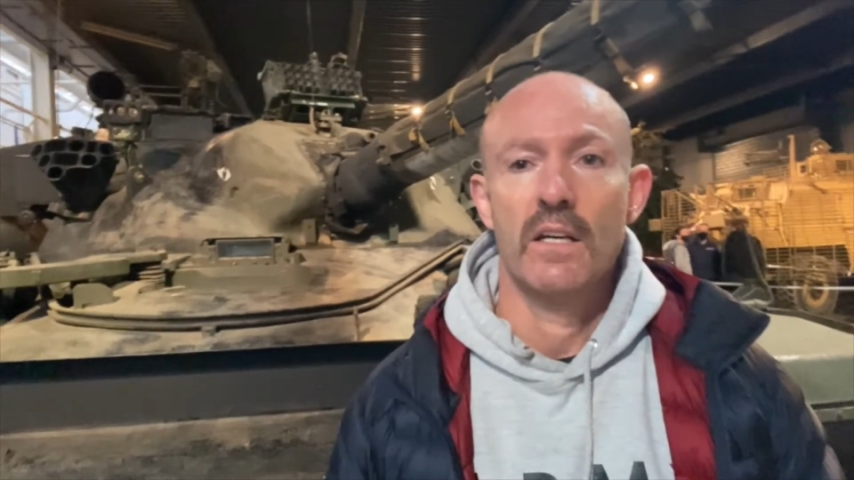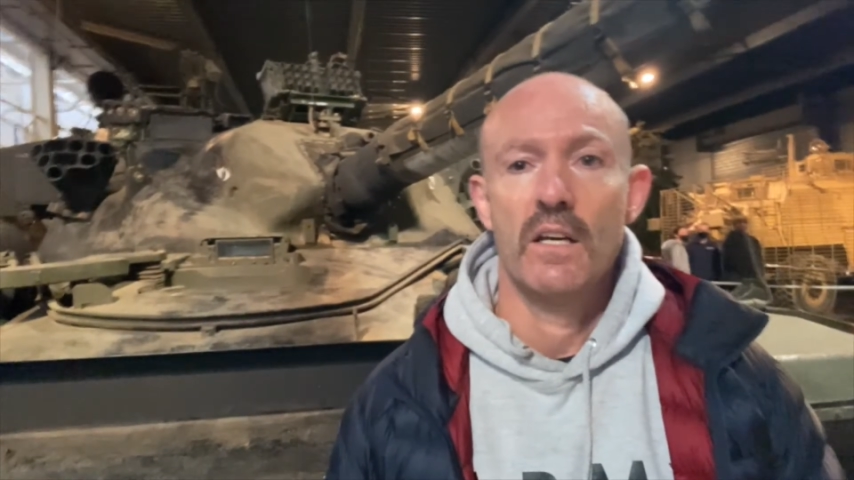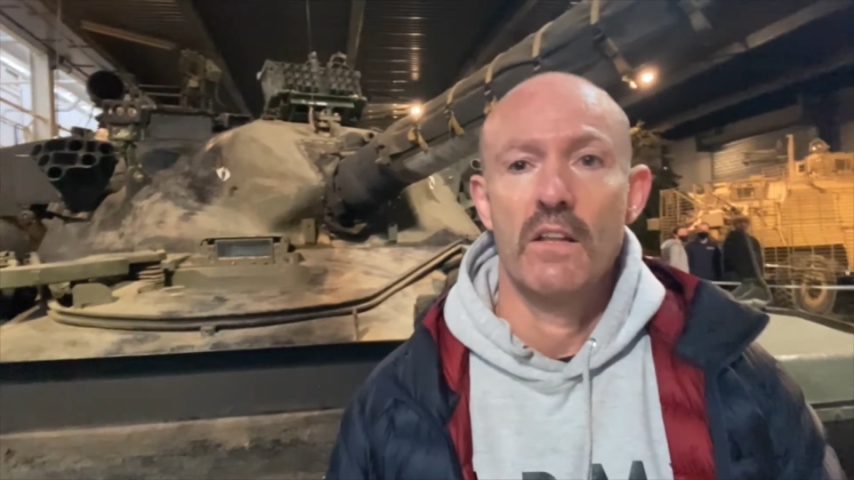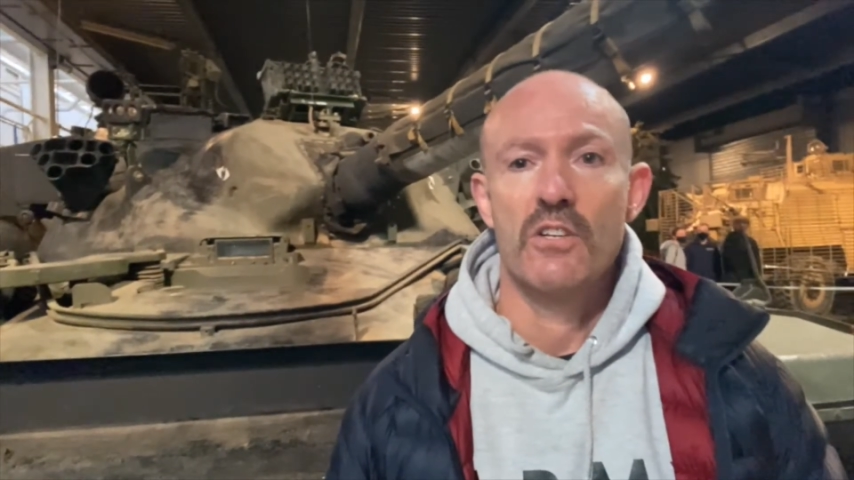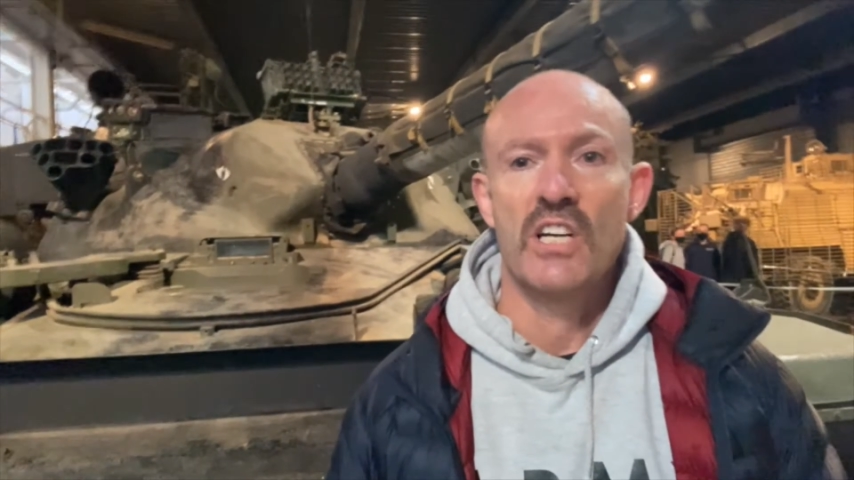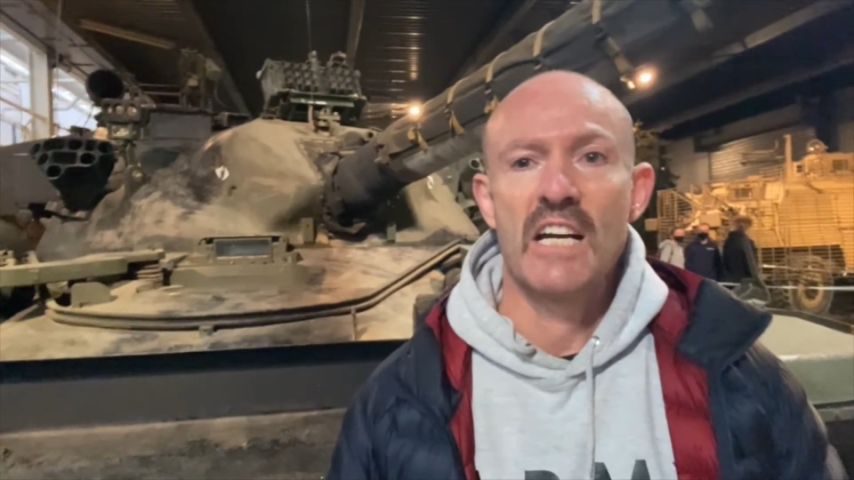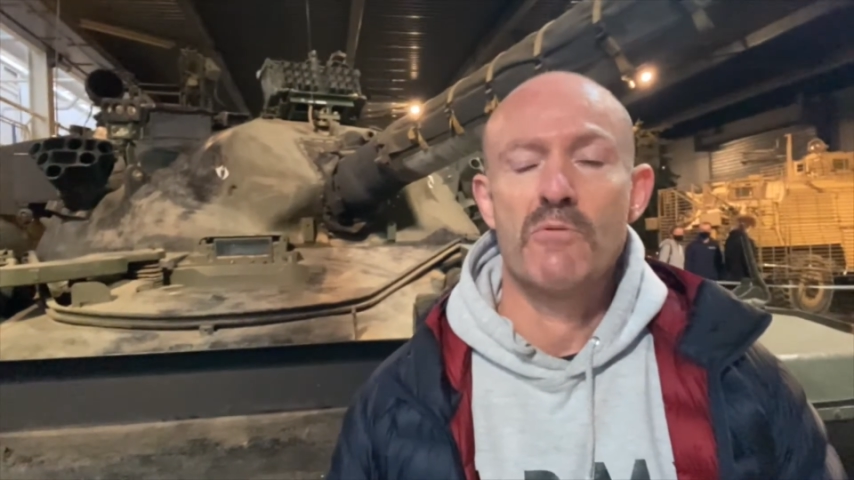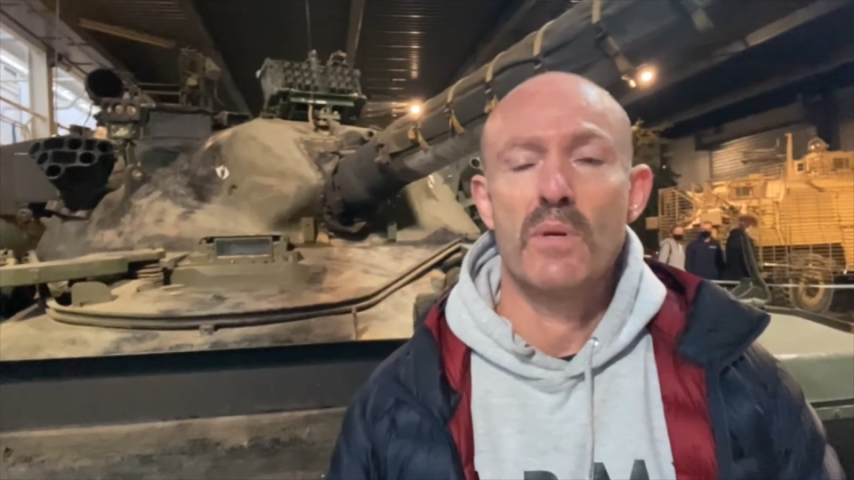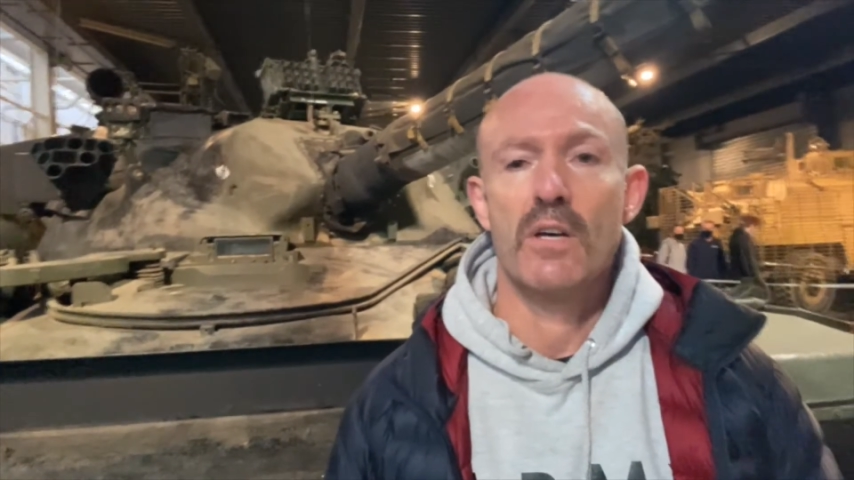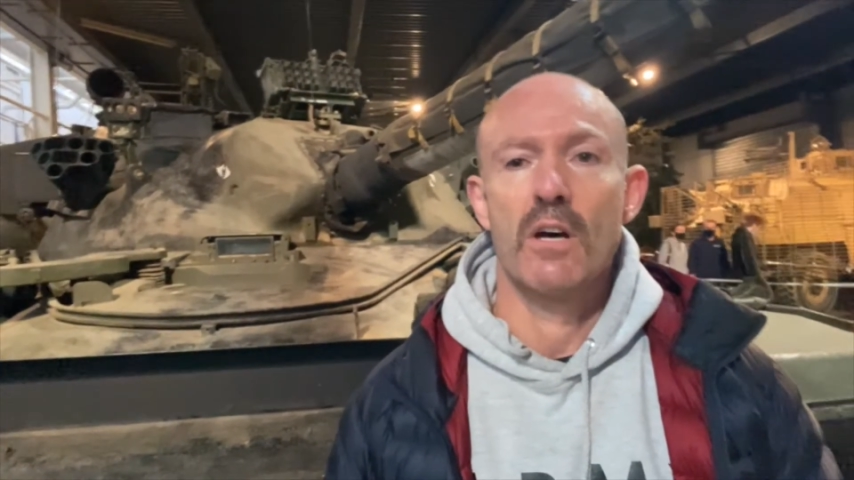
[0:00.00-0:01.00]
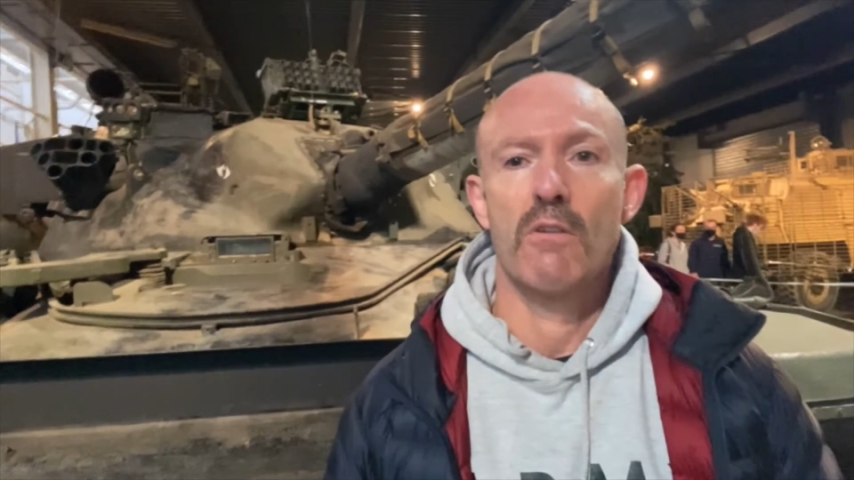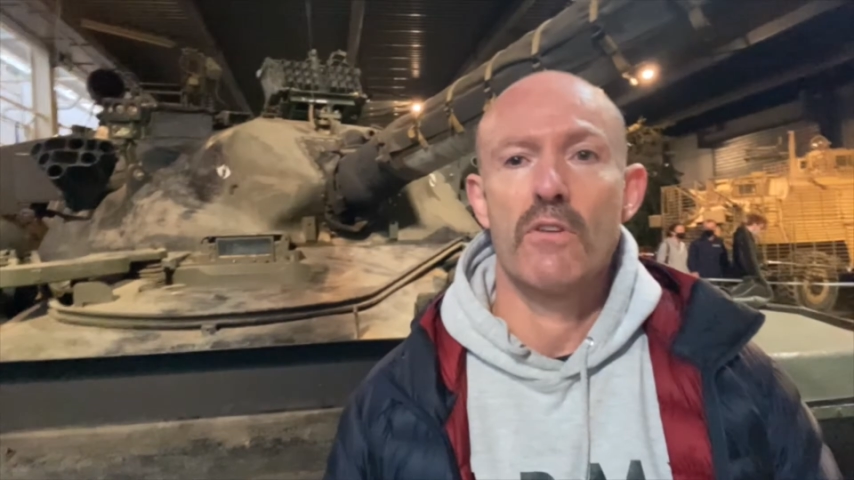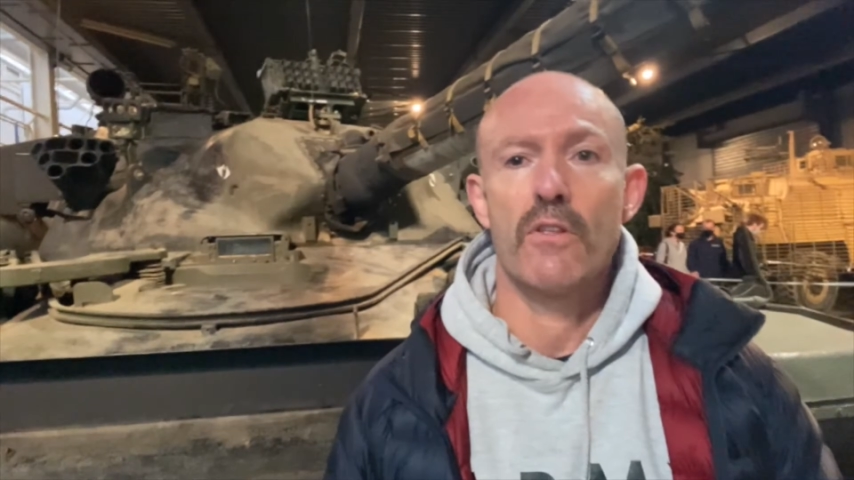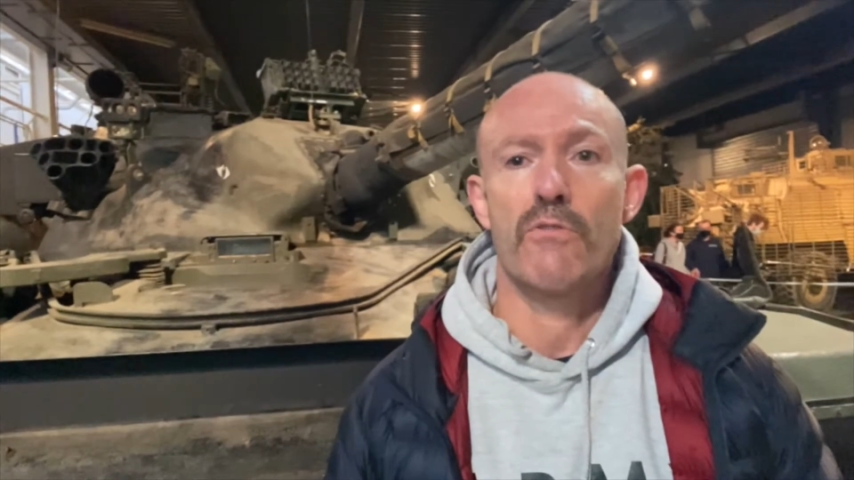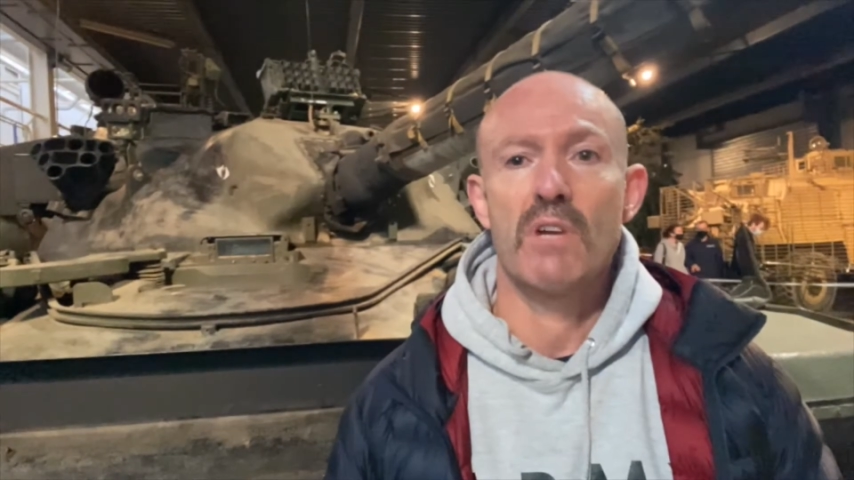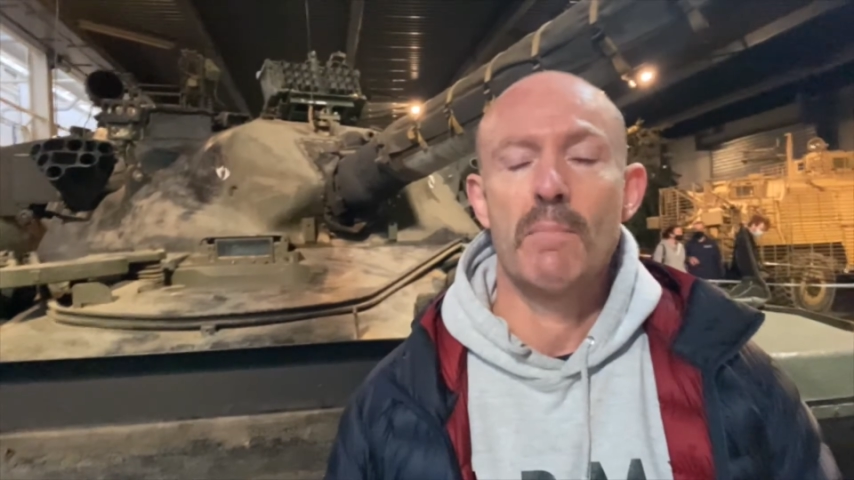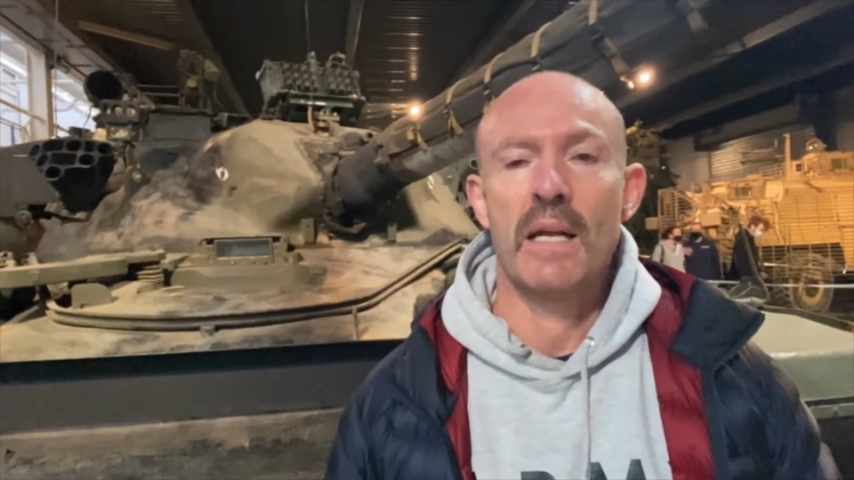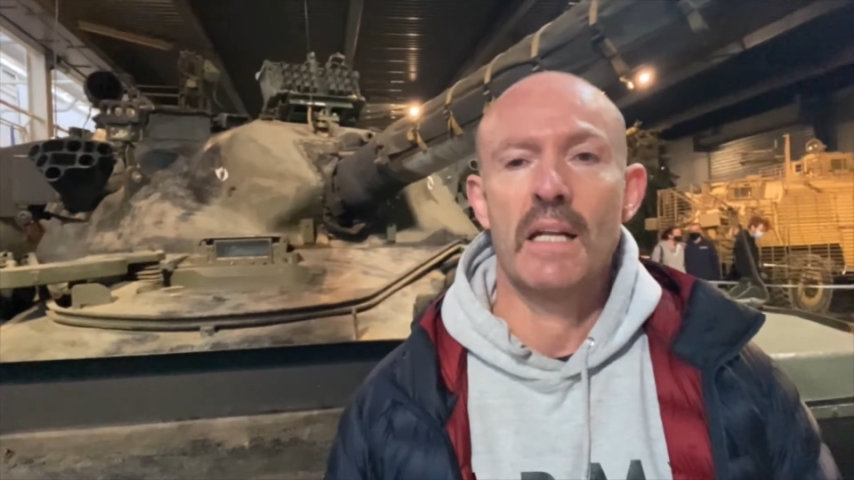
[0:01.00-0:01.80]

The challenge with her are the 3 metal